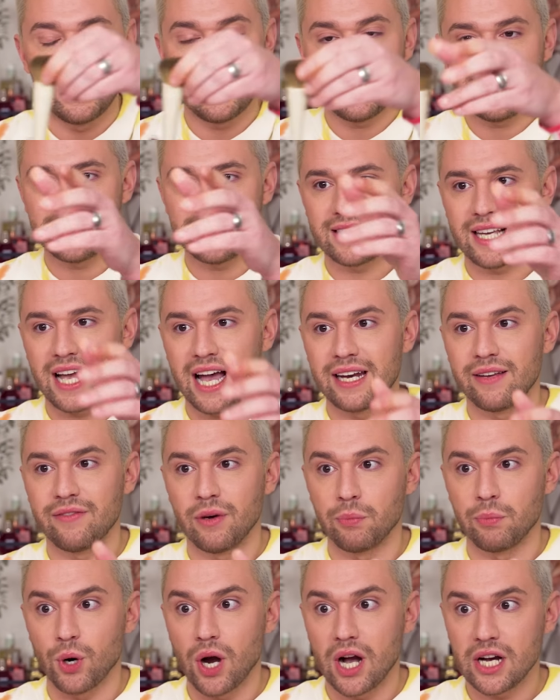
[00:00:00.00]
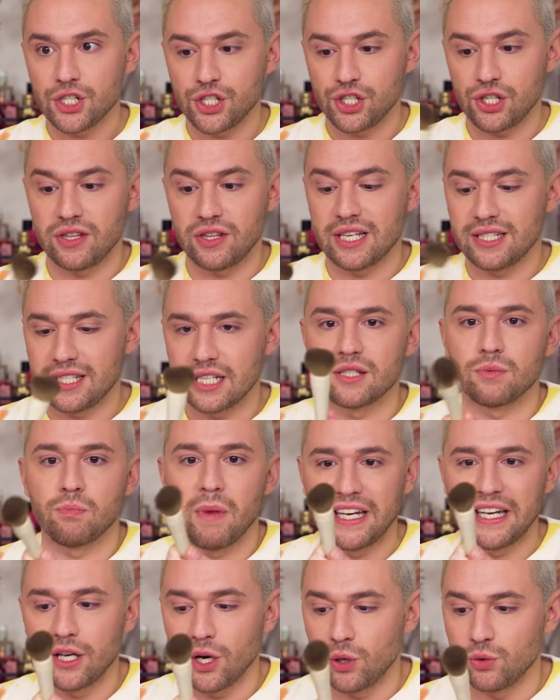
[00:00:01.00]
this kind of a mm-hmm. brush. This is
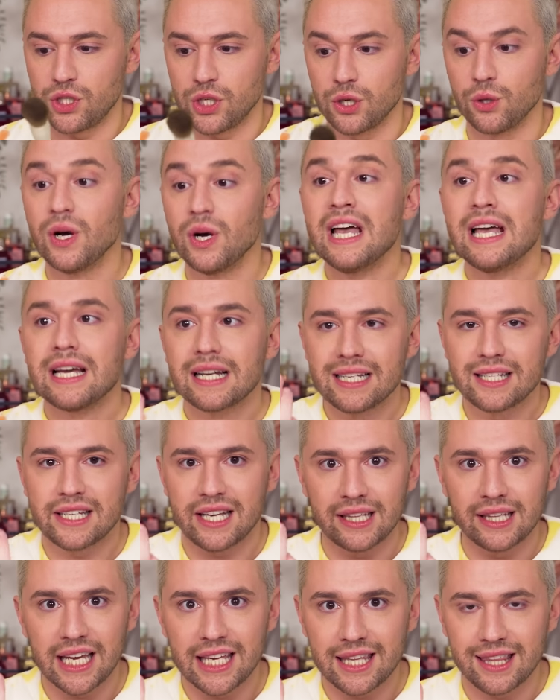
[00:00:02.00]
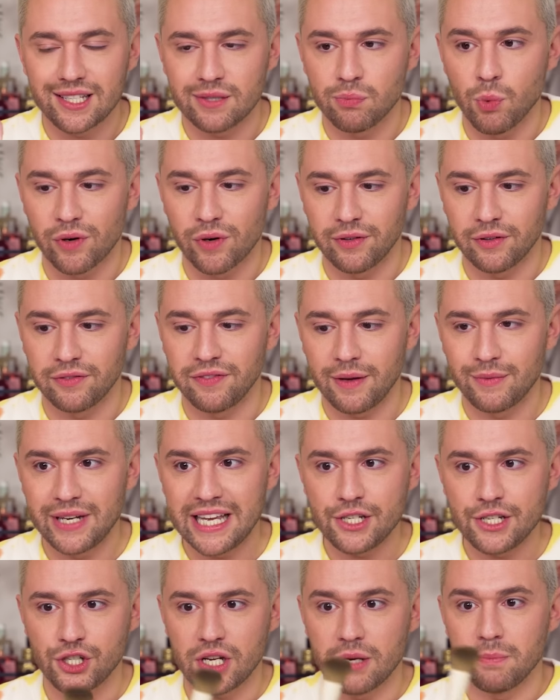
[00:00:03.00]
my go-to because I like this more for
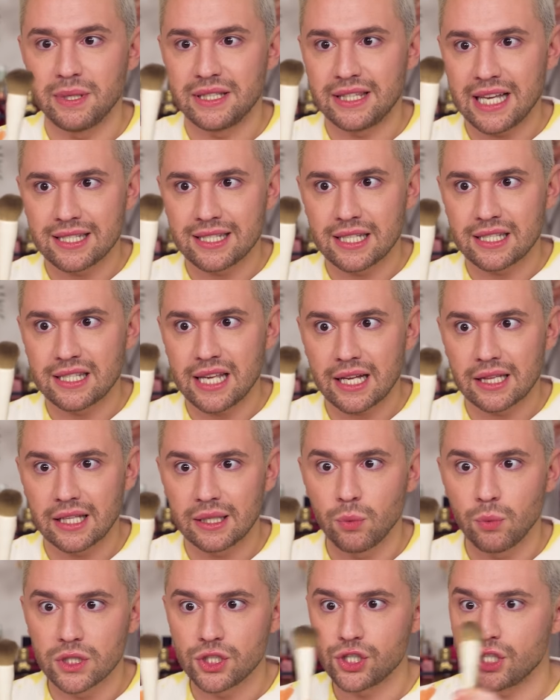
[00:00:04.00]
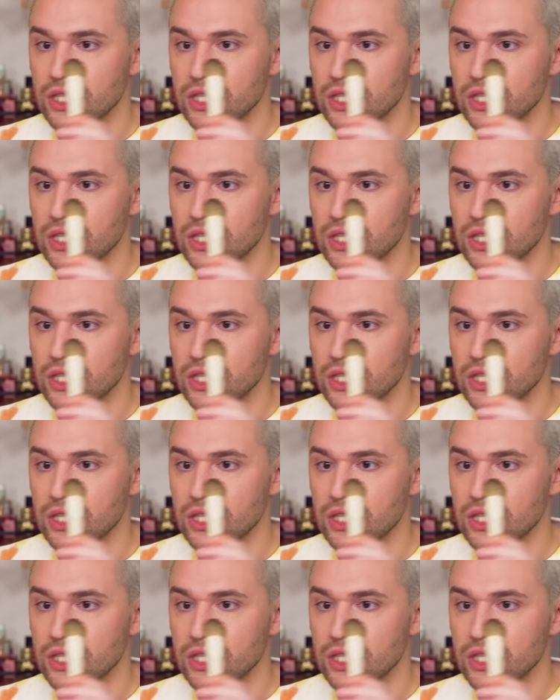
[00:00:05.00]
foundation. But that's exactly what